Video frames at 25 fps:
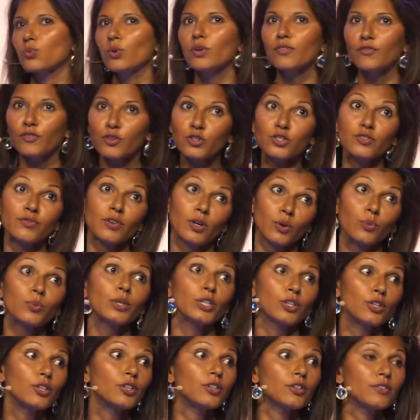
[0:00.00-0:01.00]
well, first of all, we
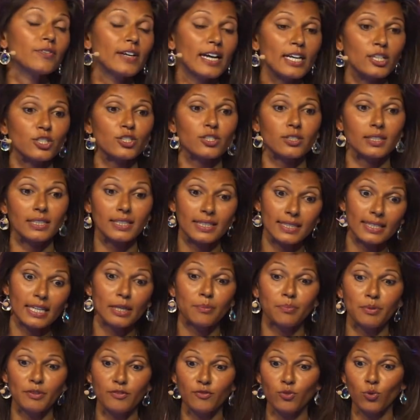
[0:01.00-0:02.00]
could have actually the
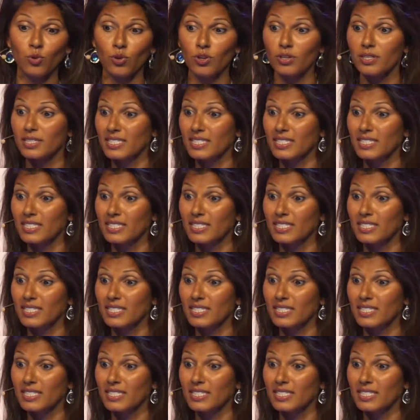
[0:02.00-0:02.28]
night before